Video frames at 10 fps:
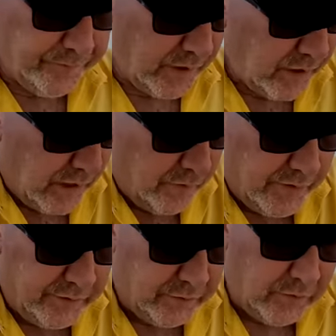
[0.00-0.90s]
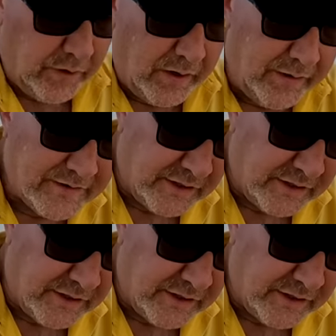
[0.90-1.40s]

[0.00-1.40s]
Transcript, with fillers: Uh, I want to, uh, let's